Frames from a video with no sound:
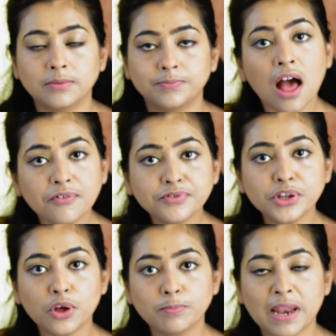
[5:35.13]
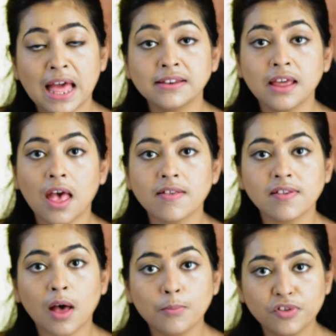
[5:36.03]
After your plant has
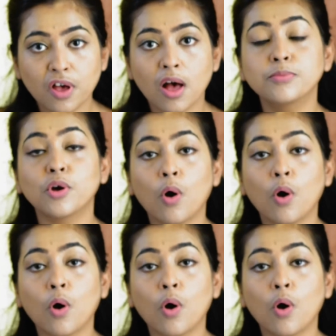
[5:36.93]
absorbed